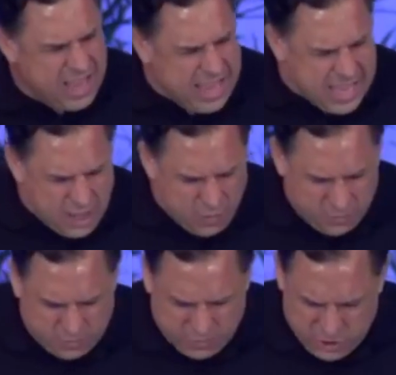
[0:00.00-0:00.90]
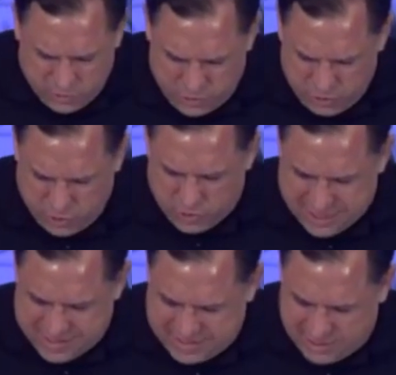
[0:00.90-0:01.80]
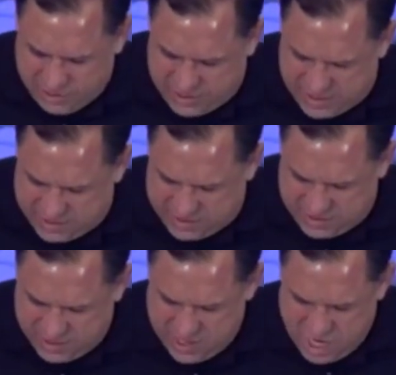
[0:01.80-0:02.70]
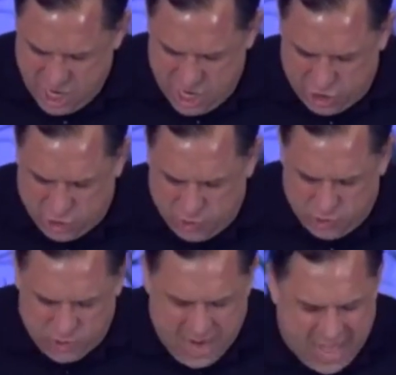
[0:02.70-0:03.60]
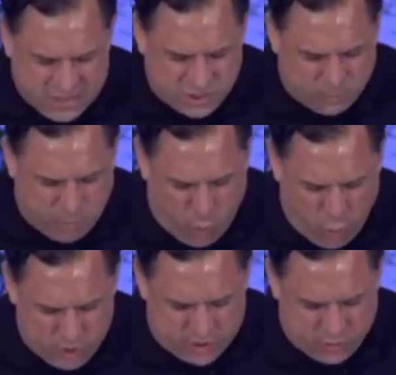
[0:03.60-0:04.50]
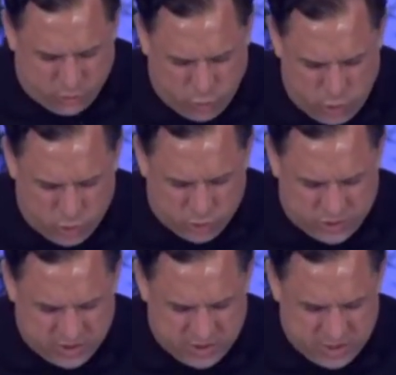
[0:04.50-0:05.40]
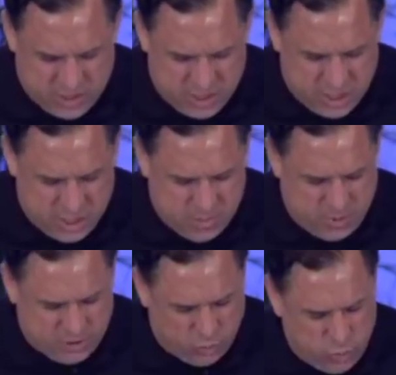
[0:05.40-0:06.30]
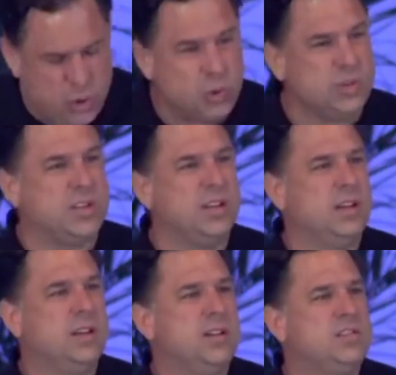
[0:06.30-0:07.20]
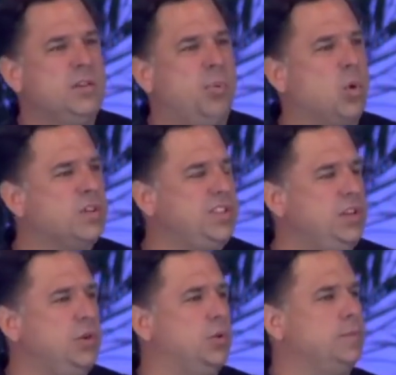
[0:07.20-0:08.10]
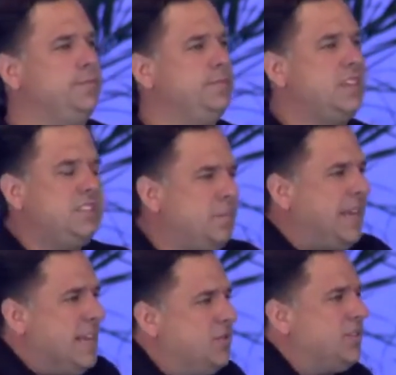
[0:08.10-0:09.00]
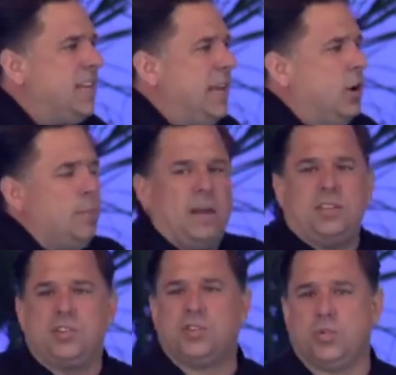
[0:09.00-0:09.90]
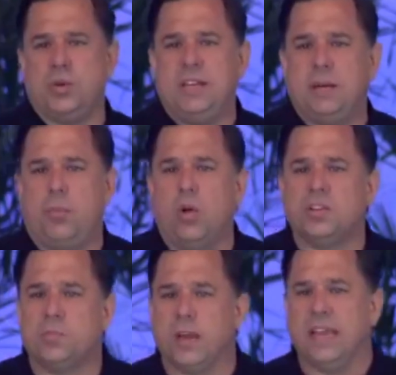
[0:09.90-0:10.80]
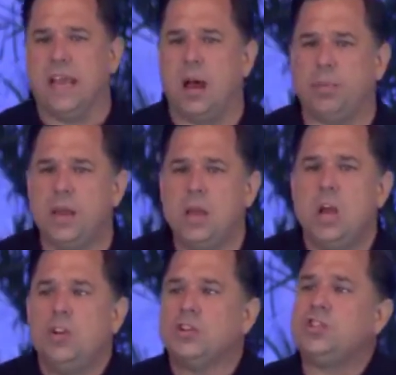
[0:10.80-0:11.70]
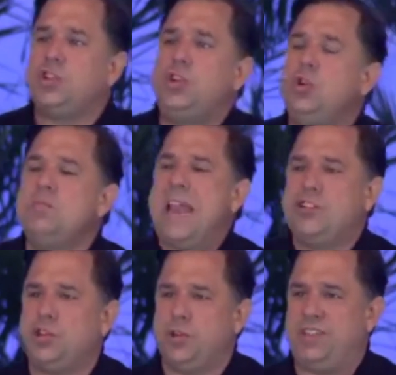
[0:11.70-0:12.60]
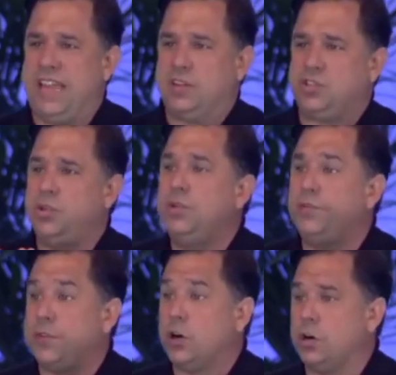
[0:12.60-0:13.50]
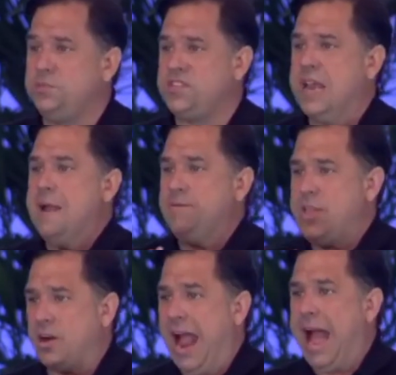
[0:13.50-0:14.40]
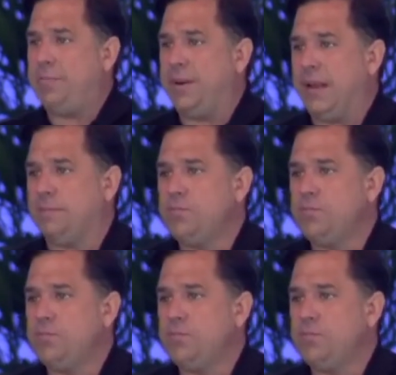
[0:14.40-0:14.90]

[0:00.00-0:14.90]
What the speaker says: If you do, consider this. You do not support the root, but the root supports you. Something interesting here about this tree that Paul is bringing up. There's two major things, two verbs that are happening.